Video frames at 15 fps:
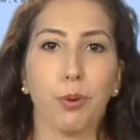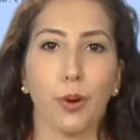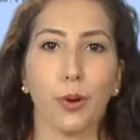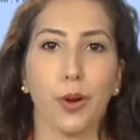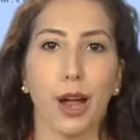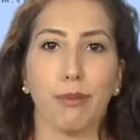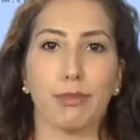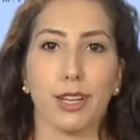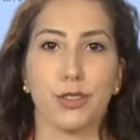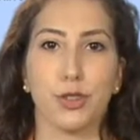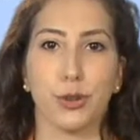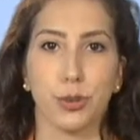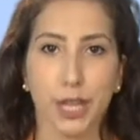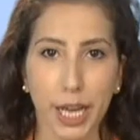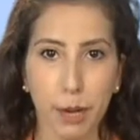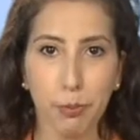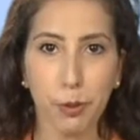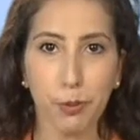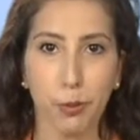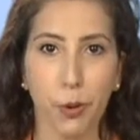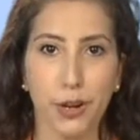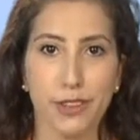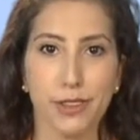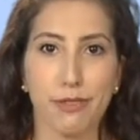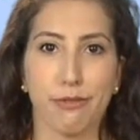program lets you keep your points of